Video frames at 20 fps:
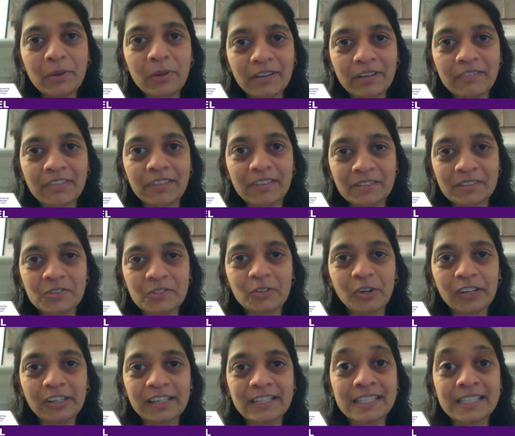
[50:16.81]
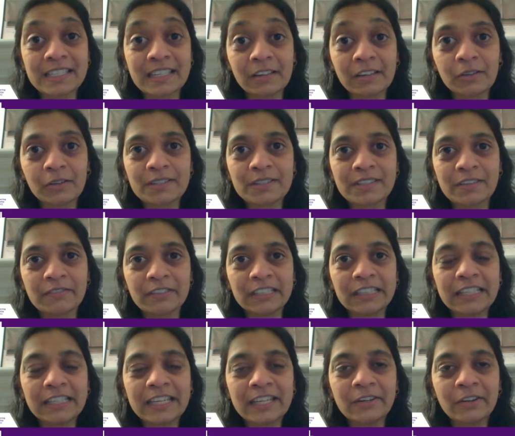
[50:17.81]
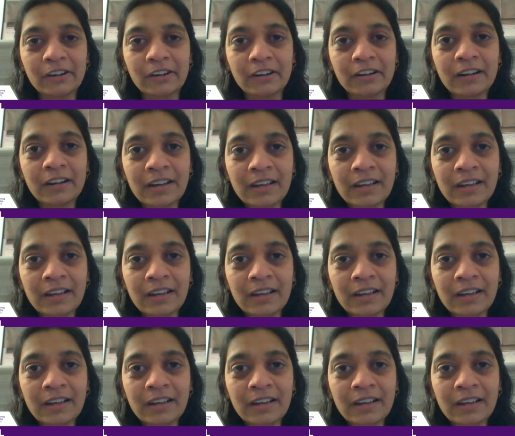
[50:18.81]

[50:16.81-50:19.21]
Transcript: one of the strongest skills of a leader.